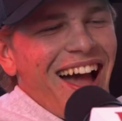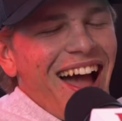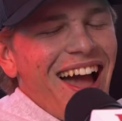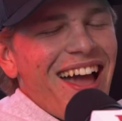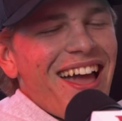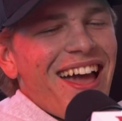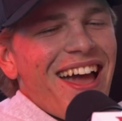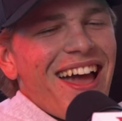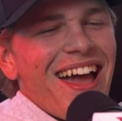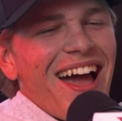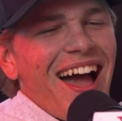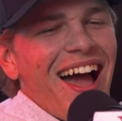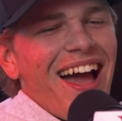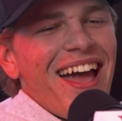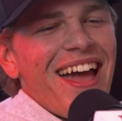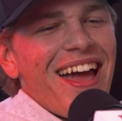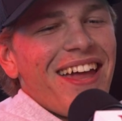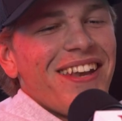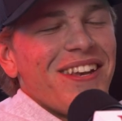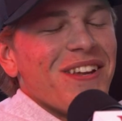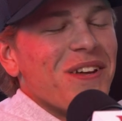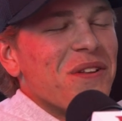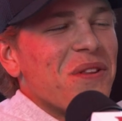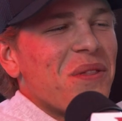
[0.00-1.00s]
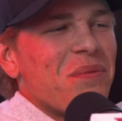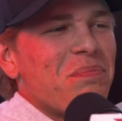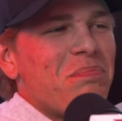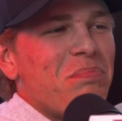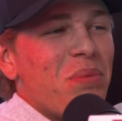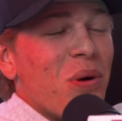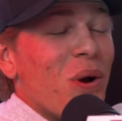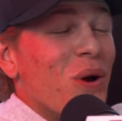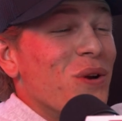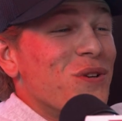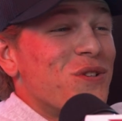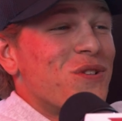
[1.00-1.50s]
I had to
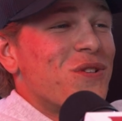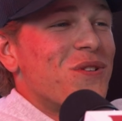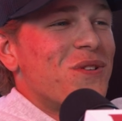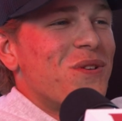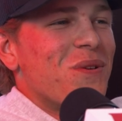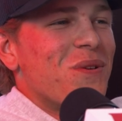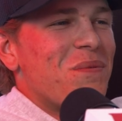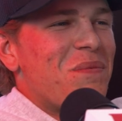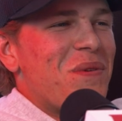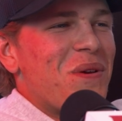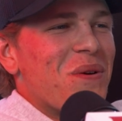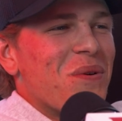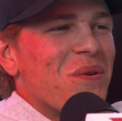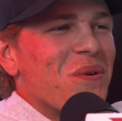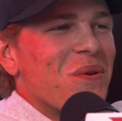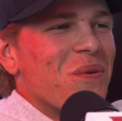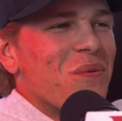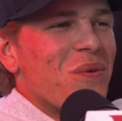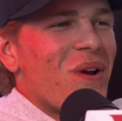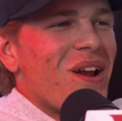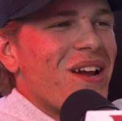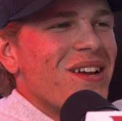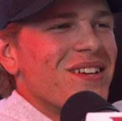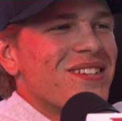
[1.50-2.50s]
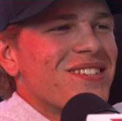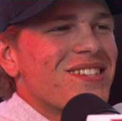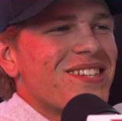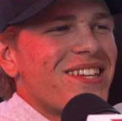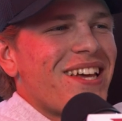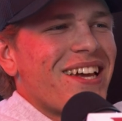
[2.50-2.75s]
push to be able to race.